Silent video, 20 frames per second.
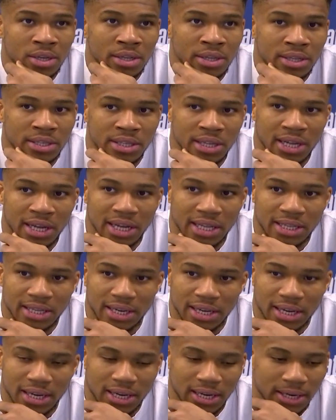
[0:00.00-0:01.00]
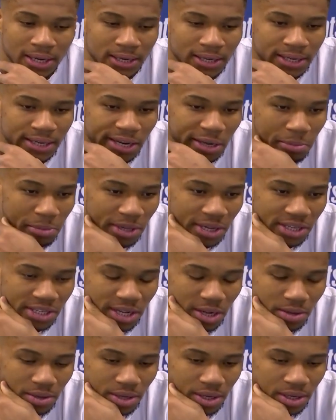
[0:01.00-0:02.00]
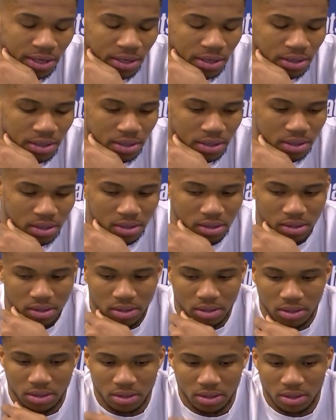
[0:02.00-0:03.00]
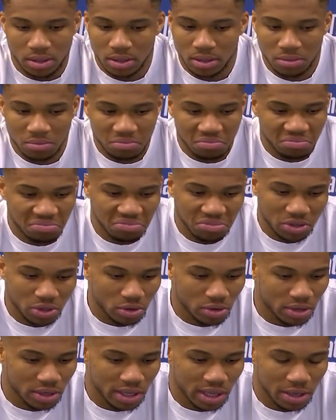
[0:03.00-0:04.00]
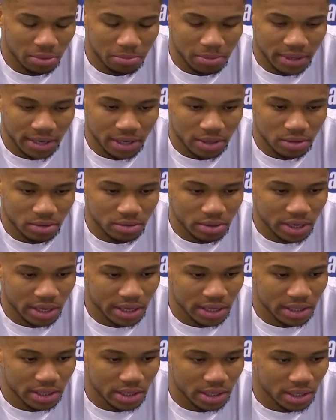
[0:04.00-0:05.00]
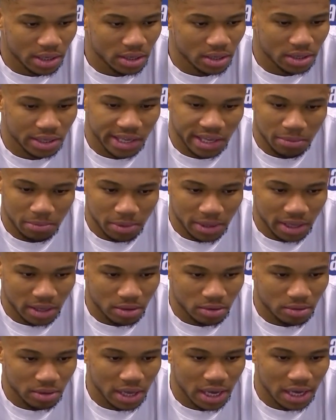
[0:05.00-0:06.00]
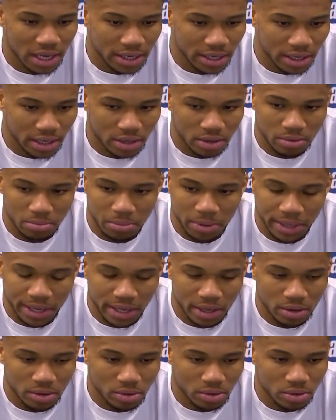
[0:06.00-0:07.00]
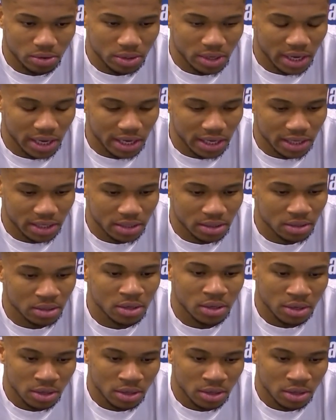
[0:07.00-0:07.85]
they still had uh, great players out there. Um, you know, a game plan on KD, a game plan on Kyrie, on Blake, all those guys.